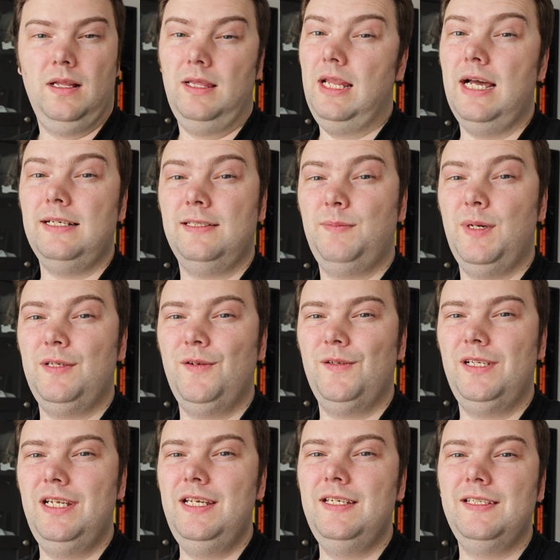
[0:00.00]
Last but
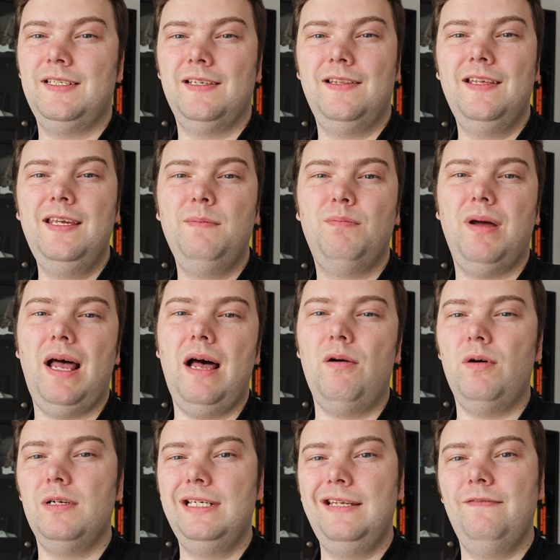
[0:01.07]
not least, the
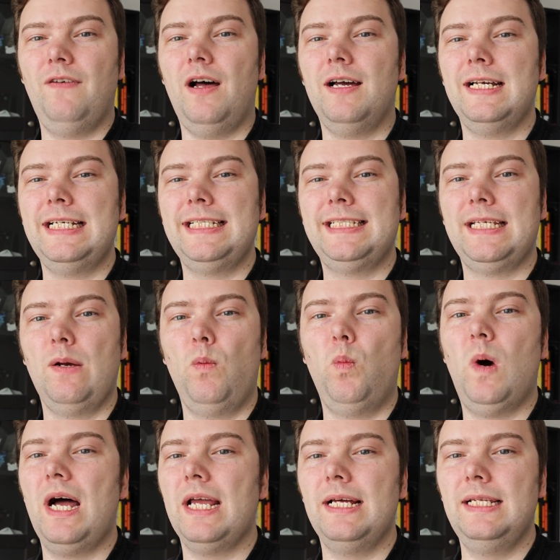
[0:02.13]
Power Device
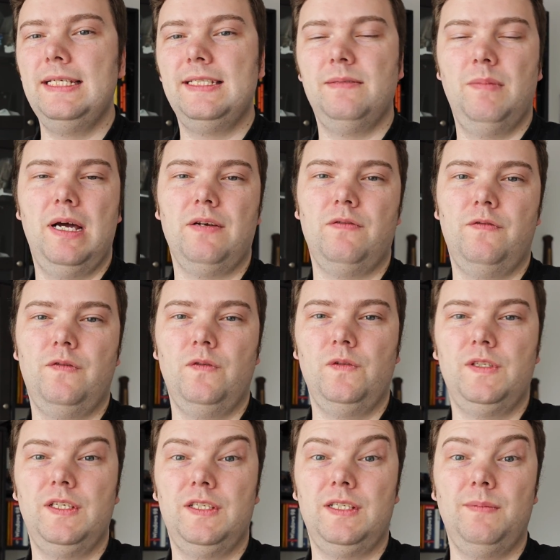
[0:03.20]
wireless
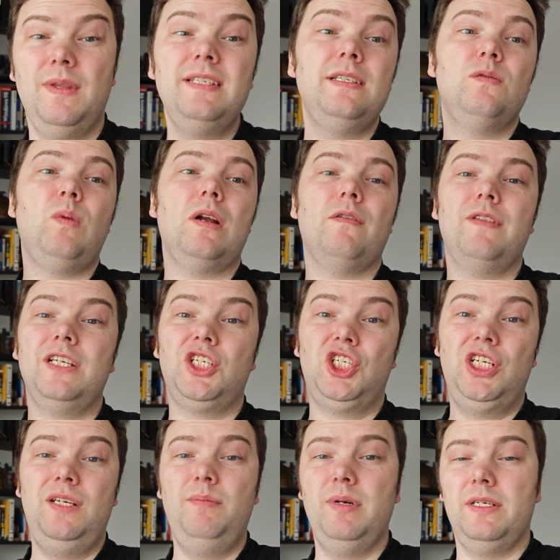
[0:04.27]
microphone system. This is one of the
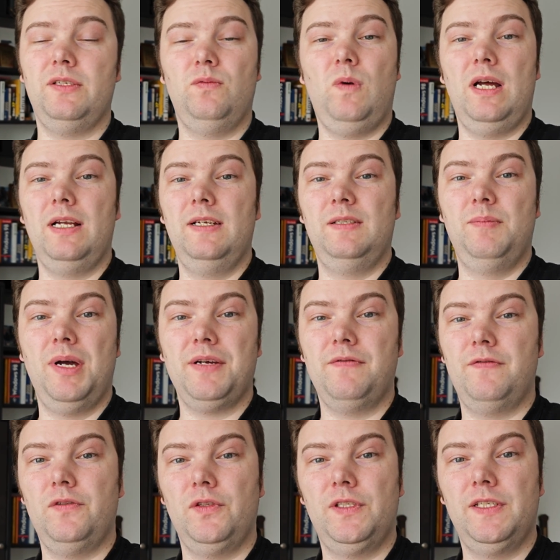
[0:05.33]
cheapest wireless
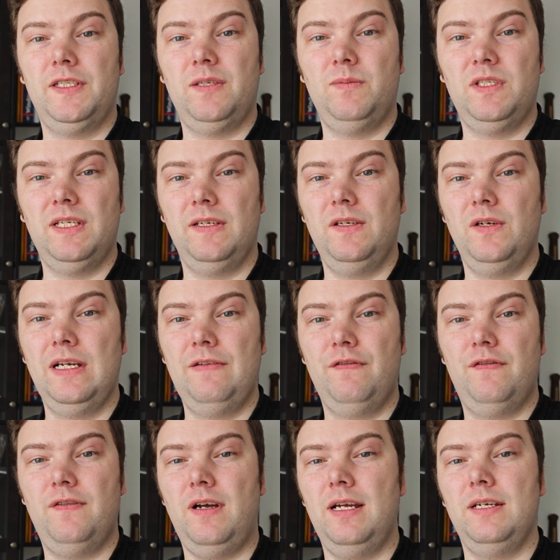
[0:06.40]
microphone systems that you
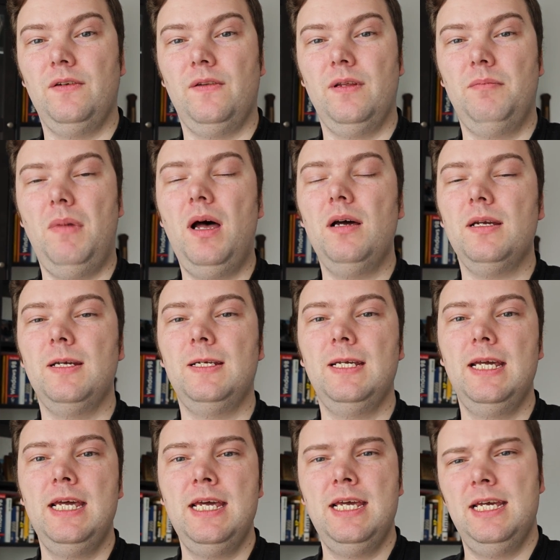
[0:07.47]
can find on the
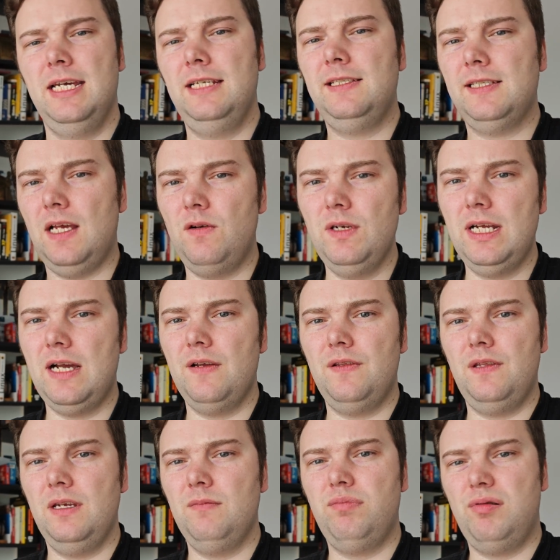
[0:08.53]
market. It's sounding,
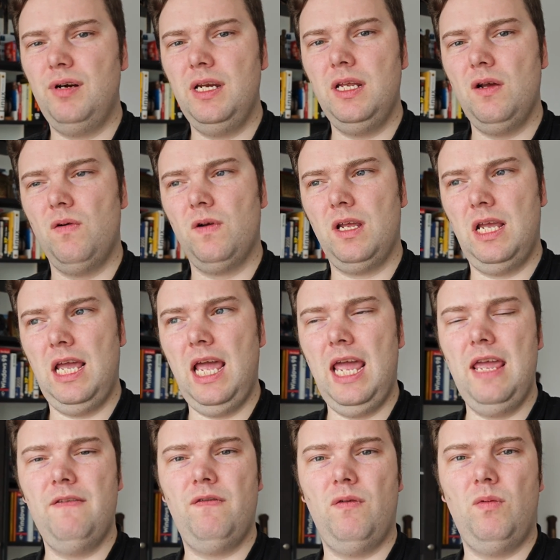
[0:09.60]
I think, pretty
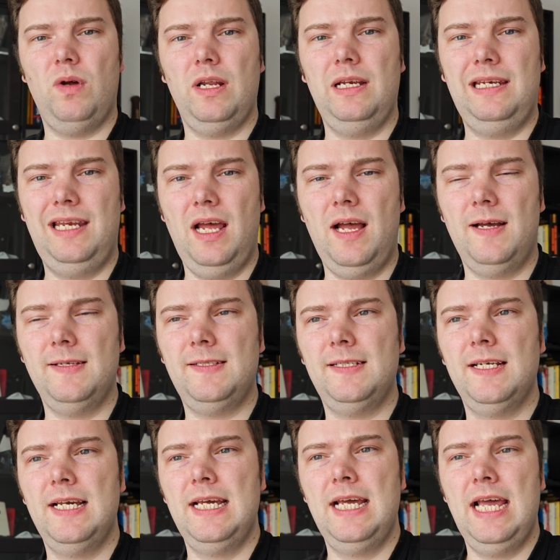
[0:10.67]
okay for what it
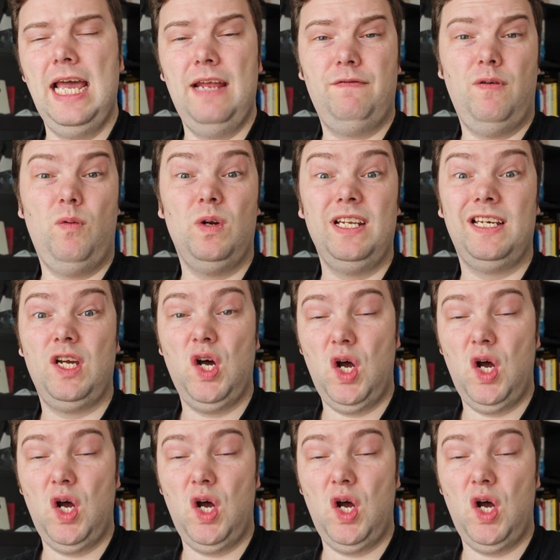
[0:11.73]
does and for what it